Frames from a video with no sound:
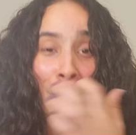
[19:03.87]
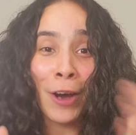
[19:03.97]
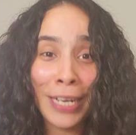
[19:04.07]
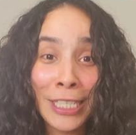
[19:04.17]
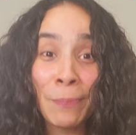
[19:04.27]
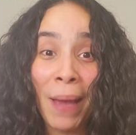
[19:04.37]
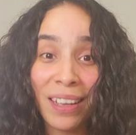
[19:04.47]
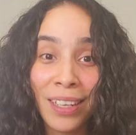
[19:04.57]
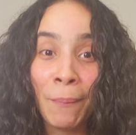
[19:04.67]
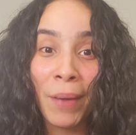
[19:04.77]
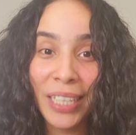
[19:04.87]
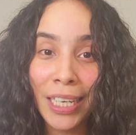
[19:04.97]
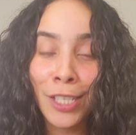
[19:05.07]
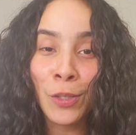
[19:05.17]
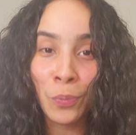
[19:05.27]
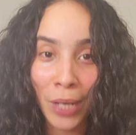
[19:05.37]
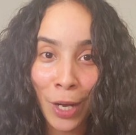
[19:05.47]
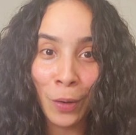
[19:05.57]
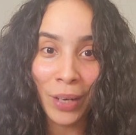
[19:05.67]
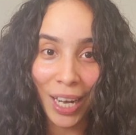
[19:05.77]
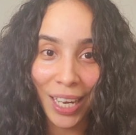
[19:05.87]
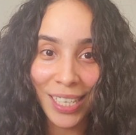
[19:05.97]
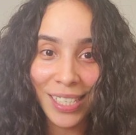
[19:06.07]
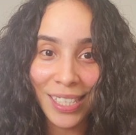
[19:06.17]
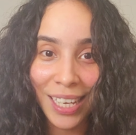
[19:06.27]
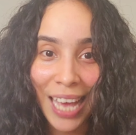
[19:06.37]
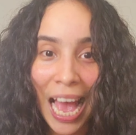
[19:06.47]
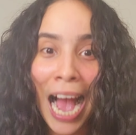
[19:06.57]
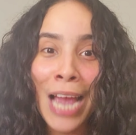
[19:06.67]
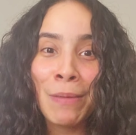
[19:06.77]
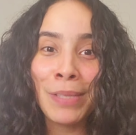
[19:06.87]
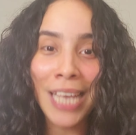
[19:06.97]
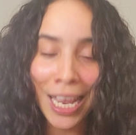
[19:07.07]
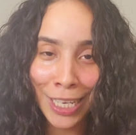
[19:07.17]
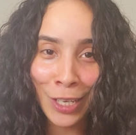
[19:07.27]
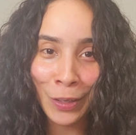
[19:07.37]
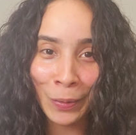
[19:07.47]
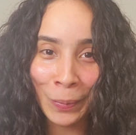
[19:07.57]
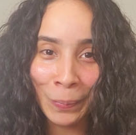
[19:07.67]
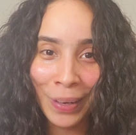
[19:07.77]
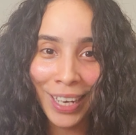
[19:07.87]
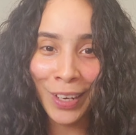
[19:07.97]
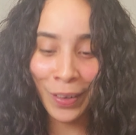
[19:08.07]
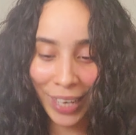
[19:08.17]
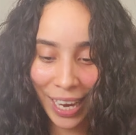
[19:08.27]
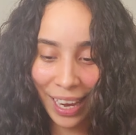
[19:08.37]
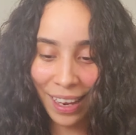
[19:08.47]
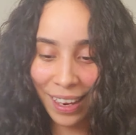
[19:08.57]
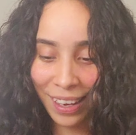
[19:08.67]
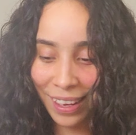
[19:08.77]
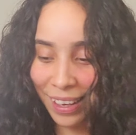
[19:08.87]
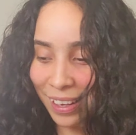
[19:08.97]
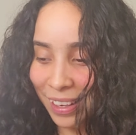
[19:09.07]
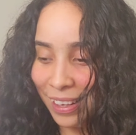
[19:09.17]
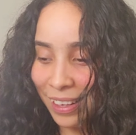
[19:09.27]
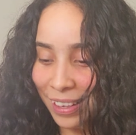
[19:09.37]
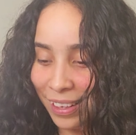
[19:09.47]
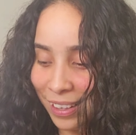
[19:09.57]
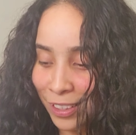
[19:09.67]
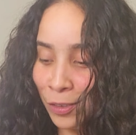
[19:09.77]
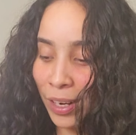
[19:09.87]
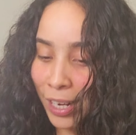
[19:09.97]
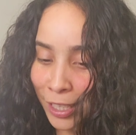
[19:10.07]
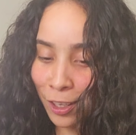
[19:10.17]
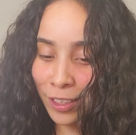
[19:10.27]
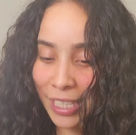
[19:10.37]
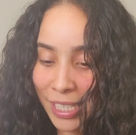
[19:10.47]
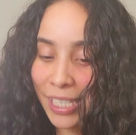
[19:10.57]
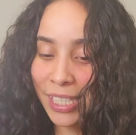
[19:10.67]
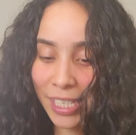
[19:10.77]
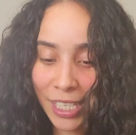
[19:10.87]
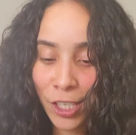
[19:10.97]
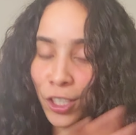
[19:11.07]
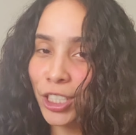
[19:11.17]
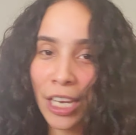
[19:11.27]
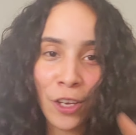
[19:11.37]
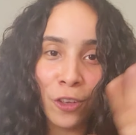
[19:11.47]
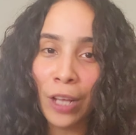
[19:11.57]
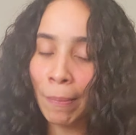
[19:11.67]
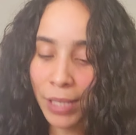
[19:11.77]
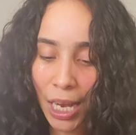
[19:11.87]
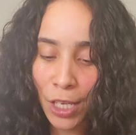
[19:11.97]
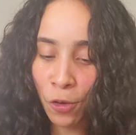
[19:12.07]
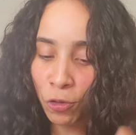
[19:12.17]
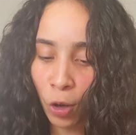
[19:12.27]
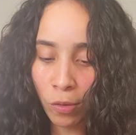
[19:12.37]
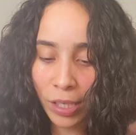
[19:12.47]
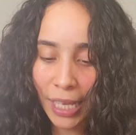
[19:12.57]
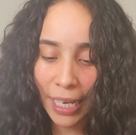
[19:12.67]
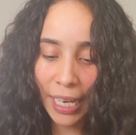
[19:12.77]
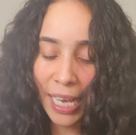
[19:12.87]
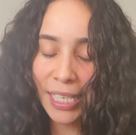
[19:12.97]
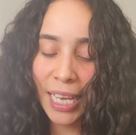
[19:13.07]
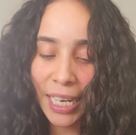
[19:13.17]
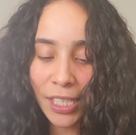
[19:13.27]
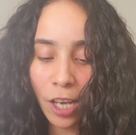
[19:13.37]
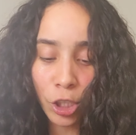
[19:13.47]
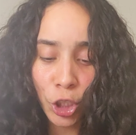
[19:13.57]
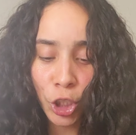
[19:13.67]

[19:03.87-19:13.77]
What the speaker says: unexpected money as well, guys. I am telling you, okay? You clicked on this because this is your shit. I'm telling you, don't second guess it. And I saw,